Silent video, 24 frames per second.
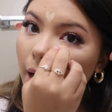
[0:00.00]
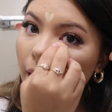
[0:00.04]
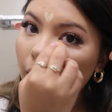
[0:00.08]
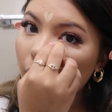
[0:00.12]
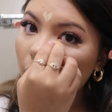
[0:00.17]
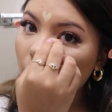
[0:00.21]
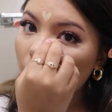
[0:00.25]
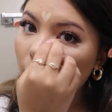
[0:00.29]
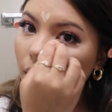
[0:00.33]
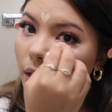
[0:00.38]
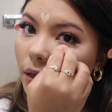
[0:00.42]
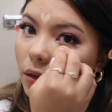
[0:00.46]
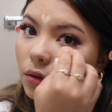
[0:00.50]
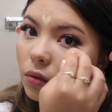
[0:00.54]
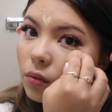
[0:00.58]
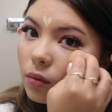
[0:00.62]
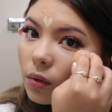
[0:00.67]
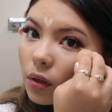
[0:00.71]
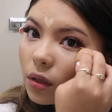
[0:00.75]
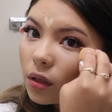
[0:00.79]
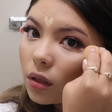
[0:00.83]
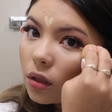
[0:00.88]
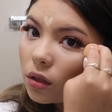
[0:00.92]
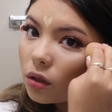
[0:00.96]
i kind of
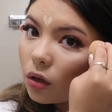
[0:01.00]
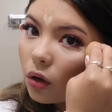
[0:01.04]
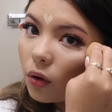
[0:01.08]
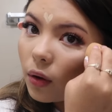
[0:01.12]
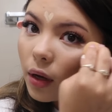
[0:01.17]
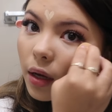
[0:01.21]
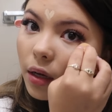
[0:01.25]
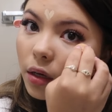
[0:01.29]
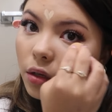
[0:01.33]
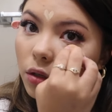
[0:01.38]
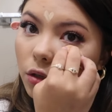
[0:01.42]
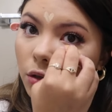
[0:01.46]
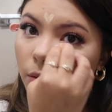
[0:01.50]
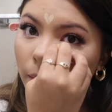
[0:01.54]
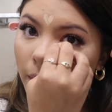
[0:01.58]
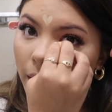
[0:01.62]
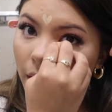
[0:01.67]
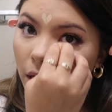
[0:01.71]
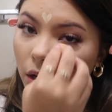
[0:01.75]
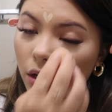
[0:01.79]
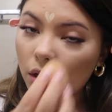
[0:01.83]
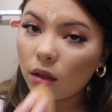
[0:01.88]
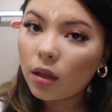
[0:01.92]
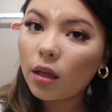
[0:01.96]
want to know how to do my
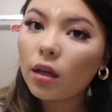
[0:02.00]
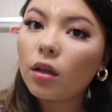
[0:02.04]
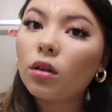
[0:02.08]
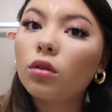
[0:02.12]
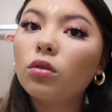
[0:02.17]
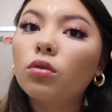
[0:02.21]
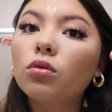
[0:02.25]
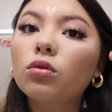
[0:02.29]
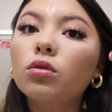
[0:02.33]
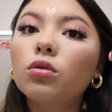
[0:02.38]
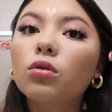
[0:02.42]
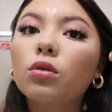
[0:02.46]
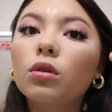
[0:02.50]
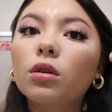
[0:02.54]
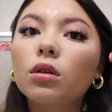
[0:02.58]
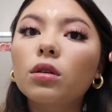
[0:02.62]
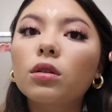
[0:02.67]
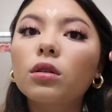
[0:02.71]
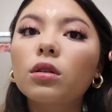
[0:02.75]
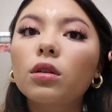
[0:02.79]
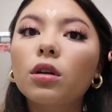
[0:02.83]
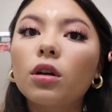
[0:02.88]
hair in like loose cur